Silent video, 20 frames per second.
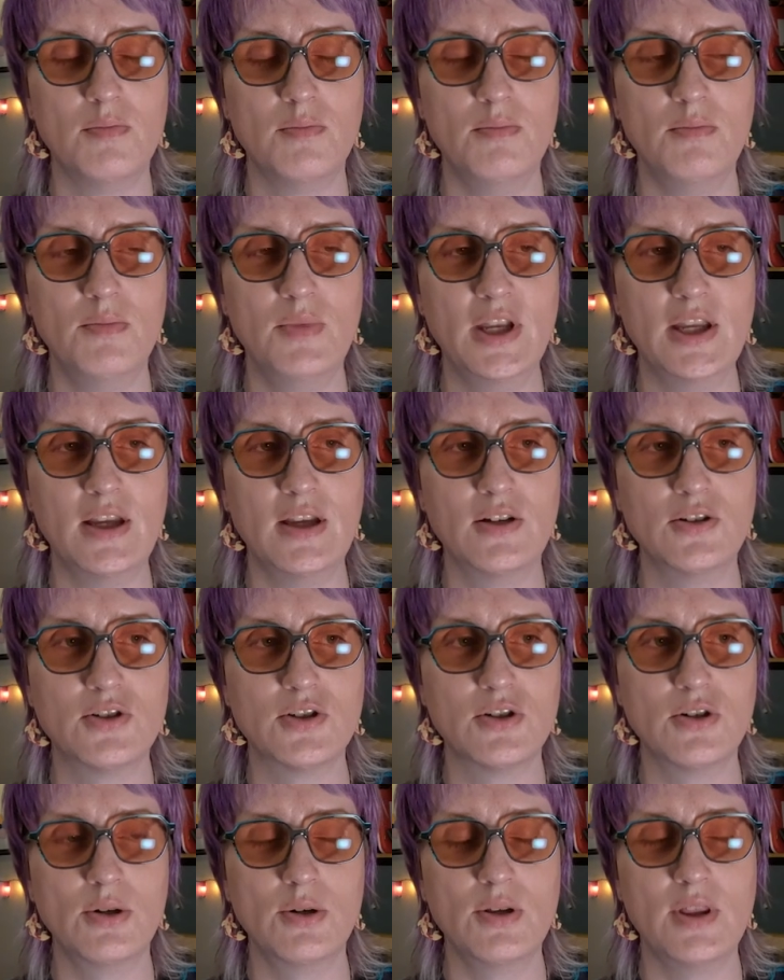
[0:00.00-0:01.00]
making
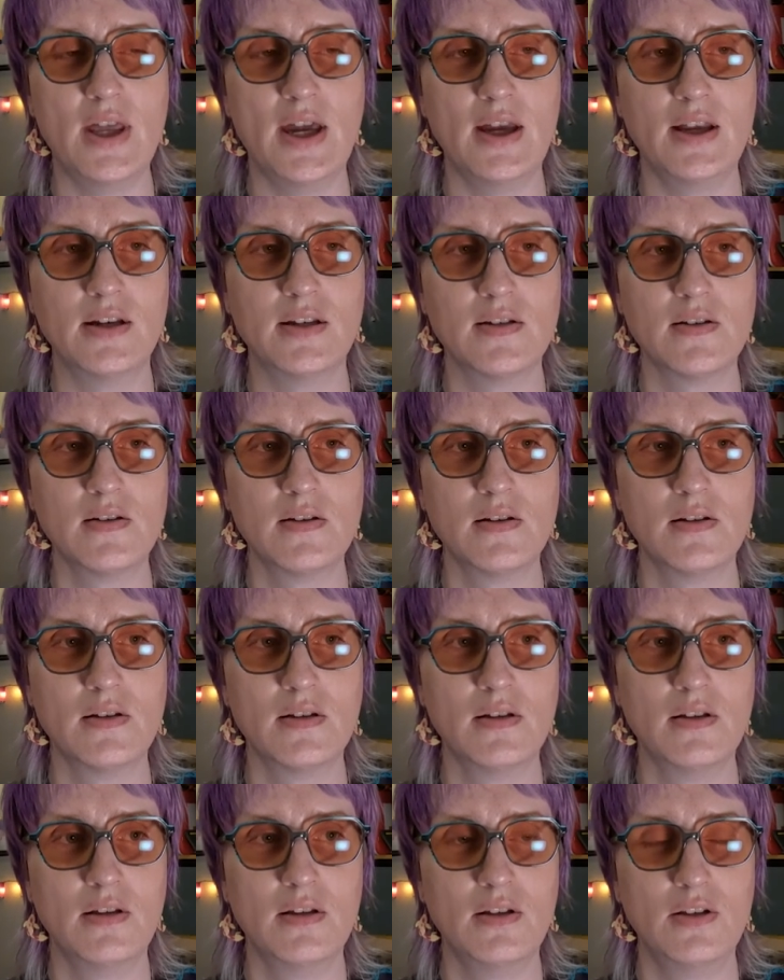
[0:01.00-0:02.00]
sure that
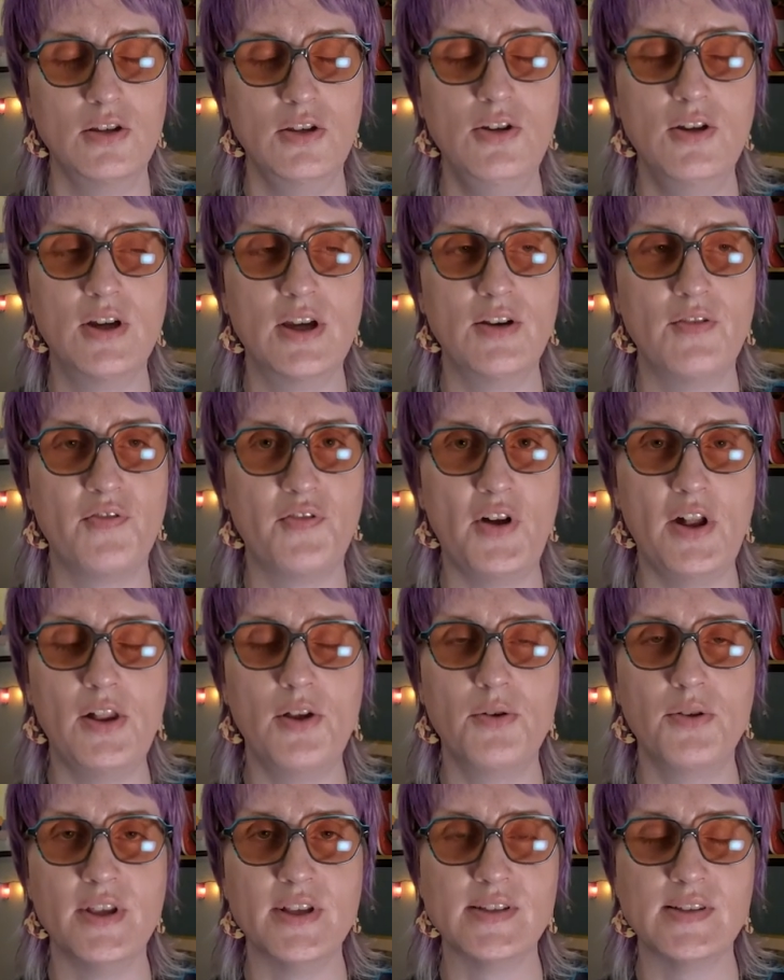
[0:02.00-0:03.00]
you can
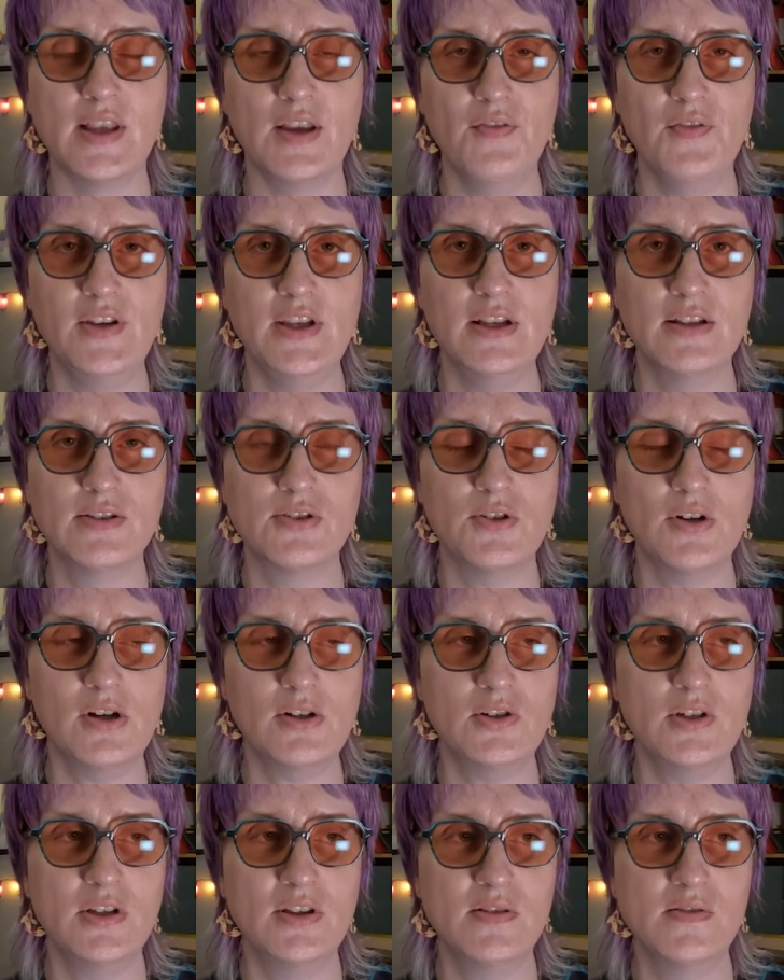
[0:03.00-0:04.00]
follow the safety
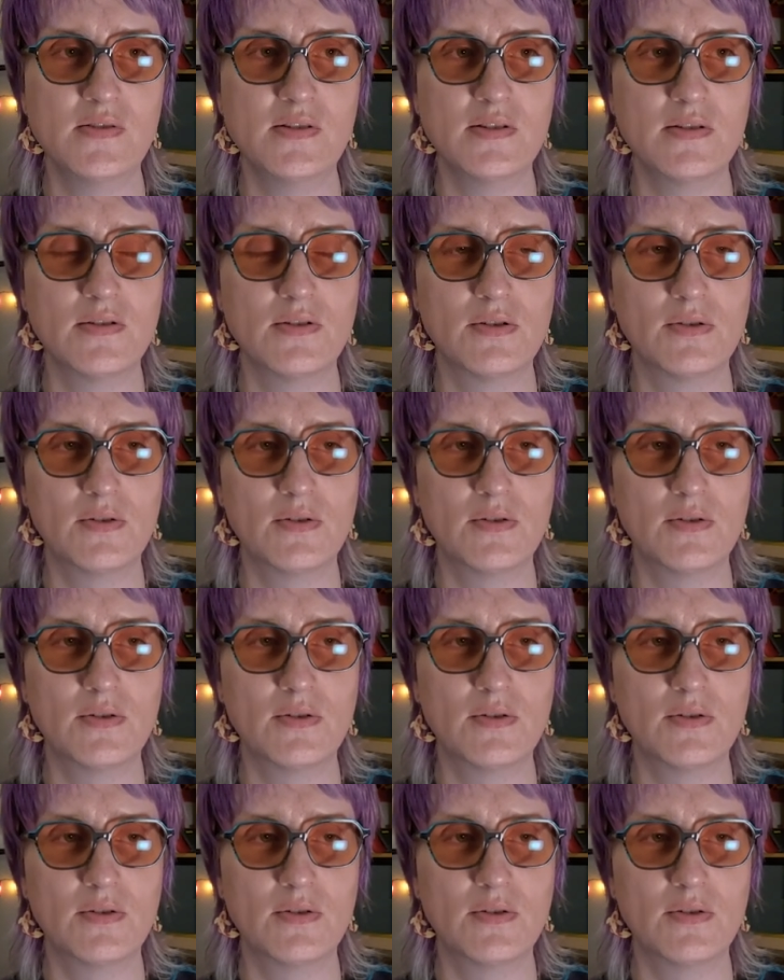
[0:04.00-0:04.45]
instructions,